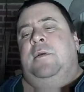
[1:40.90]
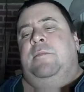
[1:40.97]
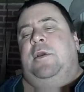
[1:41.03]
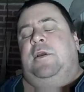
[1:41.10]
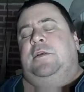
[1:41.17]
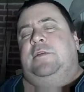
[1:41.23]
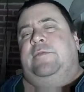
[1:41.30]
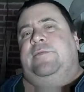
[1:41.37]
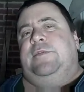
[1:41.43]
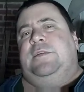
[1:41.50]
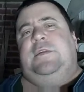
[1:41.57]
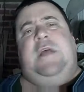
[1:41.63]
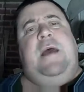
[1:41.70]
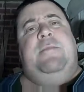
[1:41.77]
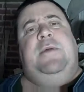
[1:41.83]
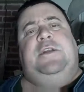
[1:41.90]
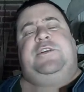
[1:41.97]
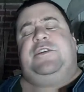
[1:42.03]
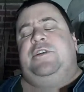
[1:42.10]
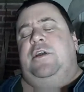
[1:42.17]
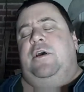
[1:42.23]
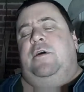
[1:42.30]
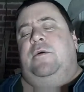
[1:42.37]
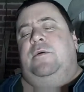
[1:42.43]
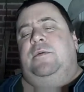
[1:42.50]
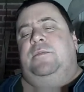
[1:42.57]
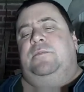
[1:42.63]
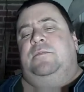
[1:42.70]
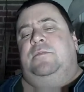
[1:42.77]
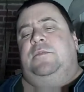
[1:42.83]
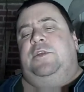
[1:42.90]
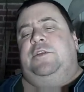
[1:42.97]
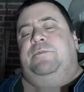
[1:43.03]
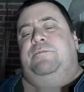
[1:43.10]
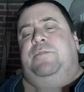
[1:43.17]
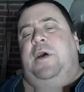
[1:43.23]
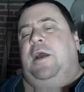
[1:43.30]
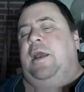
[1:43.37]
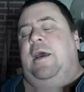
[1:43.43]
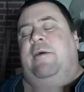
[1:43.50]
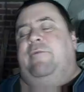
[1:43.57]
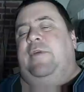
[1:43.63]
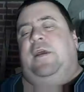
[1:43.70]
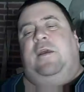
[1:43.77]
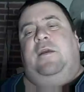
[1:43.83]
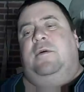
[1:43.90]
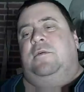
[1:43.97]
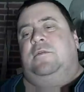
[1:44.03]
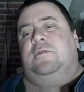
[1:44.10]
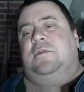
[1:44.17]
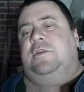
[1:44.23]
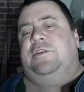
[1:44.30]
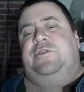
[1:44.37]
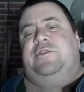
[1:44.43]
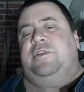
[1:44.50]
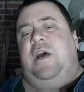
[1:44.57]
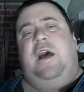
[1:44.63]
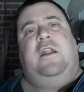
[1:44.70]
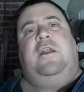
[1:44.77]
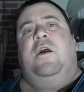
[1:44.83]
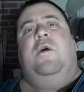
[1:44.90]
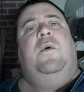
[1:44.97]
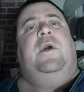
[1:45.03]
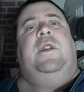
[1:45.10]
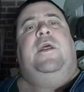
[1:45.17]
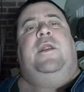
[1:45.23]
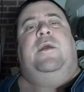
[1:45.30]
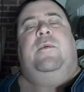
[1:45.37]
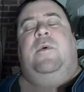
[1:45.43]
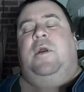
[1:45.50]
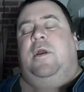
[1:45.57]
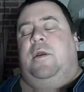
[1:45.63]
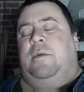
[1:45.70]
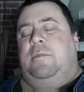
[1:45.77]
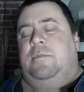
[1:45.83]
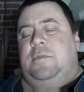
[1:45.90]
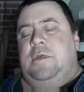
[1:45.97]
Because if it's that much snow, his bug out vehicle is not going anywhere.